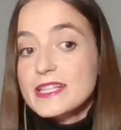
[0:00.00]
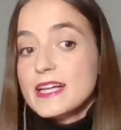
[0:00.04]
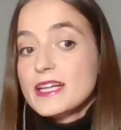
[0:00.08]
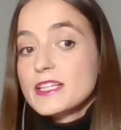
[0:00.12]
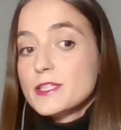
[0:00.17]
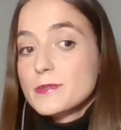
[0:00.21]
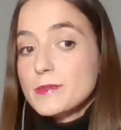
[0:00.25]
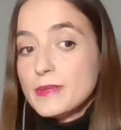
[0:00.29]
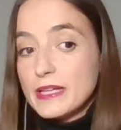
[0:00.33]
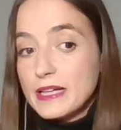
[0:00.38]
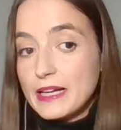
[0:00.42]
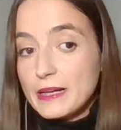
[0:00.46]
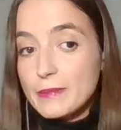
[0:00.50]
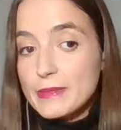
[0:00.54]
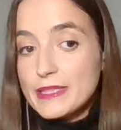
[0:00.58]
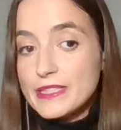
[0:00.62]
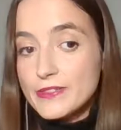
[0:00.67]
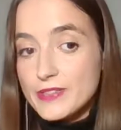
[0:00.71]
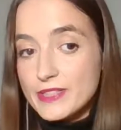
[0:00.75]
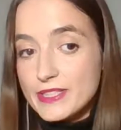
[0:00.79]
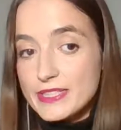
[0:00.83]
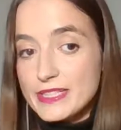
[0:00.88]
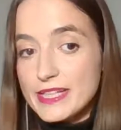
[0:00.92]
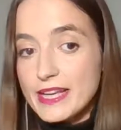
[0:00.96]
This can be, can
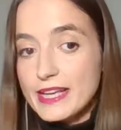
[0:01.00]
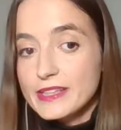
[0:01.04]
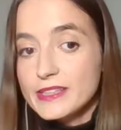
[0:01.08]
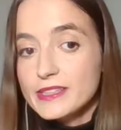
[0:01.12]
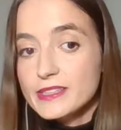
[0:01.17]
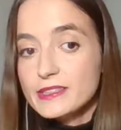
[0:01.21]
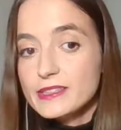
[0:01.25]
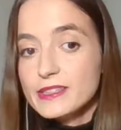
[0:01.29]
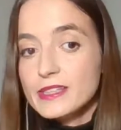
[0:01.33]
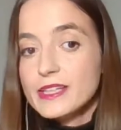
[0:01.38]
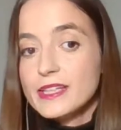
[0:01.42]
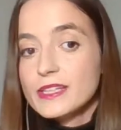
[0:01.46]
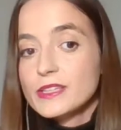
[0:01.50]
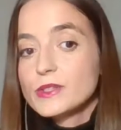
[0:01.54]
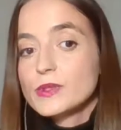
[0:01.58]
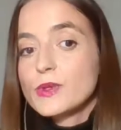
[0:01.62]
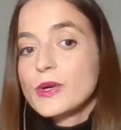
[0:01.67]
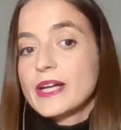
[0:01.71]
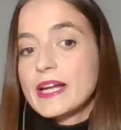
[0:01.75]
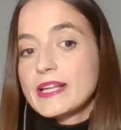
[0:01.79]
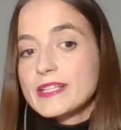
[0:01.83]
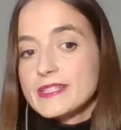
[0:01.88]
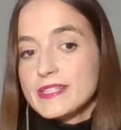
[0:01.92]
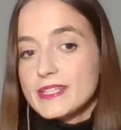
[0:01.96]
be translated
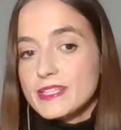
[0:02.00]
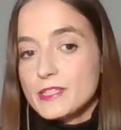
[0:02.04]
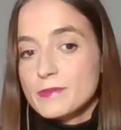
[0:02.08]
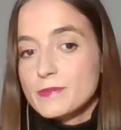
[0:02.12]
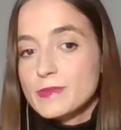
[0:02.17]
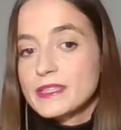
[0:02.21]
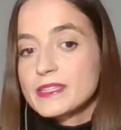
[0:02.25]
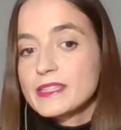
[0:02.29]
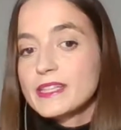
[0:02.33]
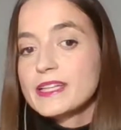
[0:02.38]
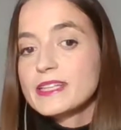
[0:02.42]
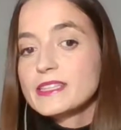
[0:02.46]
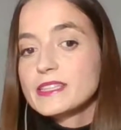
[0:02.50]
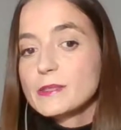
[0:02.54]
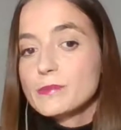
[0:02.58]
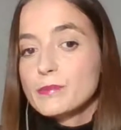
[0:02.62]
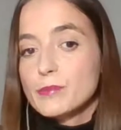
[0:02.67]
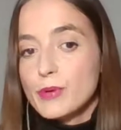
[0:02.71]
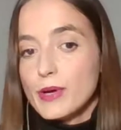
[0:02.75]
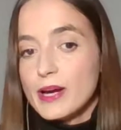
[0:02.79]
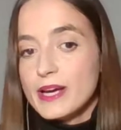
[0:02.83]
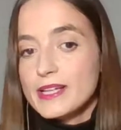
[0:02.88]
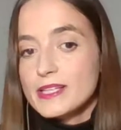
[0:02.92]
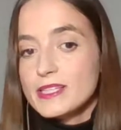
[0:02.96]
into an adjustment in
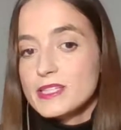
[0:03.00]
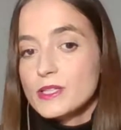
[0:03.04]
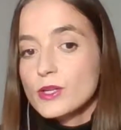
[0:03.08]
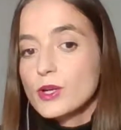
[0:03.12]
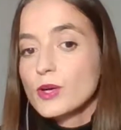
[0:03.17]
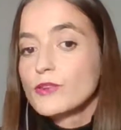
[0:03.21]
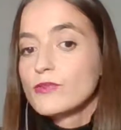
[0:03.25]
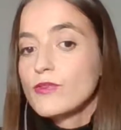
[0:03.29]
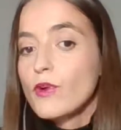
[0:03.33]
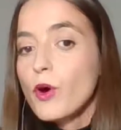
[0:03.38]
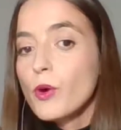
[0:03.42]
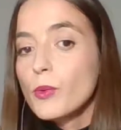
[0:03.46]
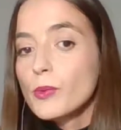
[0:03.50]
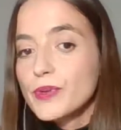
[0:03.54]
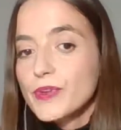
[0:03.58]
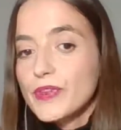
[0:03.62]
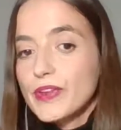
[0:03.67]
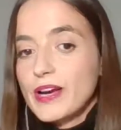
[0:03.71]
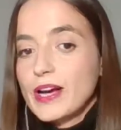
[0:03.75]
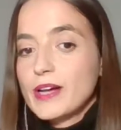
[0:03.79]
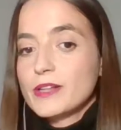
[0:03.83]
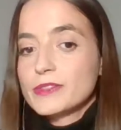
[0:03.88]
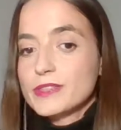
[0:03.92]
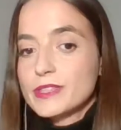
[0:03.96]
the price of
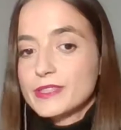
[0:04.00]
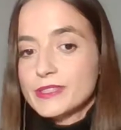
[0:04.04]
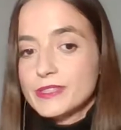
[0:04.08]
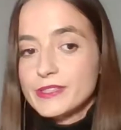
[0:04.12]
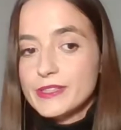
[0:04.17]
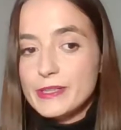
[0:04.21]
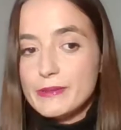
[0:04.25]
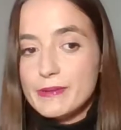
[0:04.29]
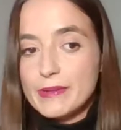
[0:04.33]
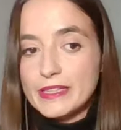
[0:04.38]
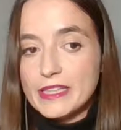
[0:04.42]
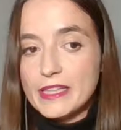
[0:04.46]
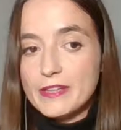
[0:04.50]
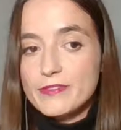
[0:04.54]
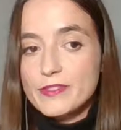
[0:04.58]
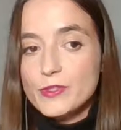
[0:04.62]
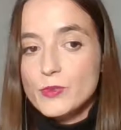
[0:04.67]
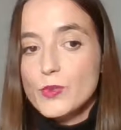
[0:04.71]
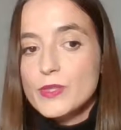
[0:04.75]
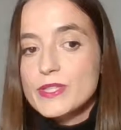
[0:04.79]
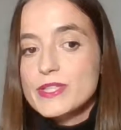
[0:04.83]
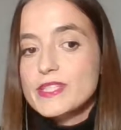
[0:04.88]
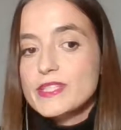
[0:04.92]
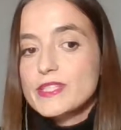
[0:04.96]
over-the-counter
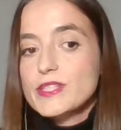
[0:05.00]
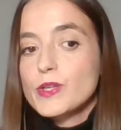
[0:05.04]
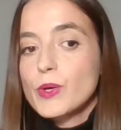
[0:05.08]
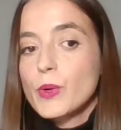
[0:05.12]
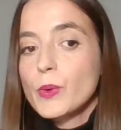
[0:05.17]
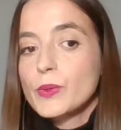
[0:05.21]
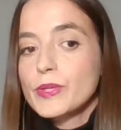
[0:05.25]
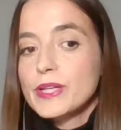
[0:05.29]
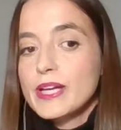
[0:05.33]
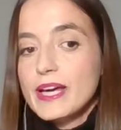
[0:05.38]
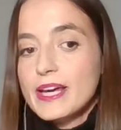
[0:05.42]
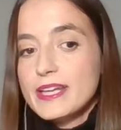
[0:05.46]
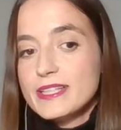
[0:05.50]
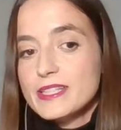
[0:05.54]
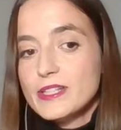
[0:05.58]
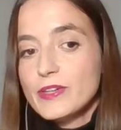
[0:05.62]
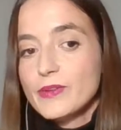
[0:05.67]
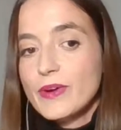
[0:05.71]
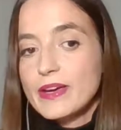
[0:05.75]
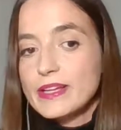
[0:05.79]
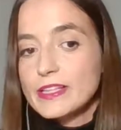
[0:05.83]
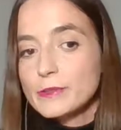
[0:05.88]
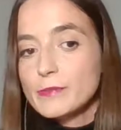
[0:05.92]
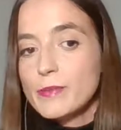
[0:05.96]
derivatives, which is known
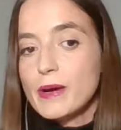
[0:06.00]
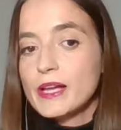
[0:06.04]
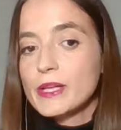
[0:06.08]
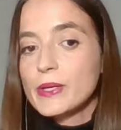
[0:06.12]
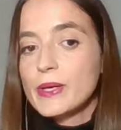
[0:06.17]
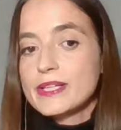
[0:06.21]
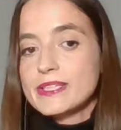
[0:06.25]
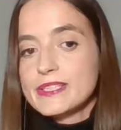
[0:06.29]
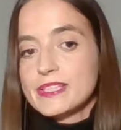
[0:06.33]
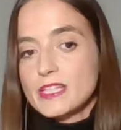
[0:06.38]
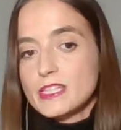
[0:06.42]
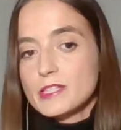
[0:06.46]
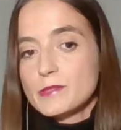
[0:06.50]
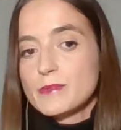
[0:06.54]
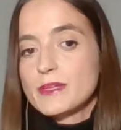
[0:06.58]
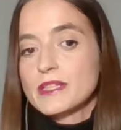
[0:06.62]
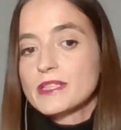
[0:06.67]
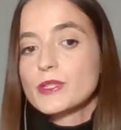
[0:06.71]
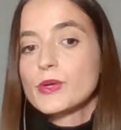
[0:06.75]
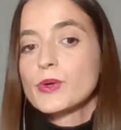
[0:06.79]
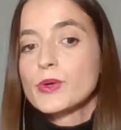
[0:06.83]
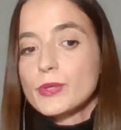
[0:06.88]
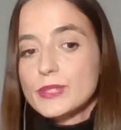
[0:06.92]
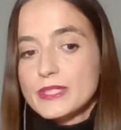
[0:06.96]
as Credit Value
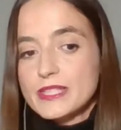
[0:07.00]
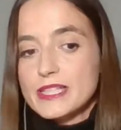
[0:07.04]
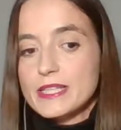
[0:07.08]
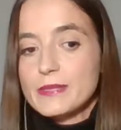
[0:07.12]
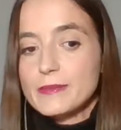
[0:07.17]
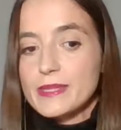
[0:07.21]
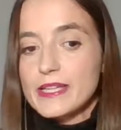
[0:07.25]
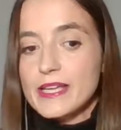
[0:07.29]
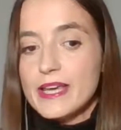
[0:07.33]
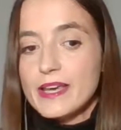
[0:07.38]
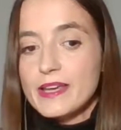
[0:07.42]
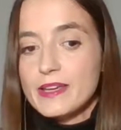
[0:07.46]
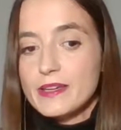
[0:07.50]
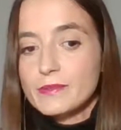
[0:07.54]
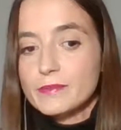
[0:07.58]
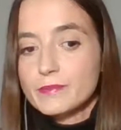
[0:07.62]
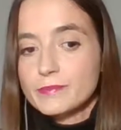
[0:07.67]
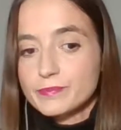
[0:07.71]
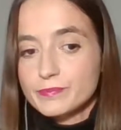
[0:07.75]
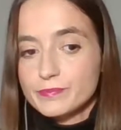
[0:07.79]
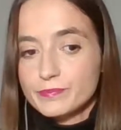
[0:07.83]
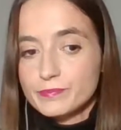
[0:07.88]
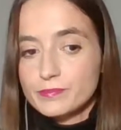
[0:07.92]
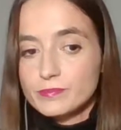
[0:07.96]
Adjustment or CVA.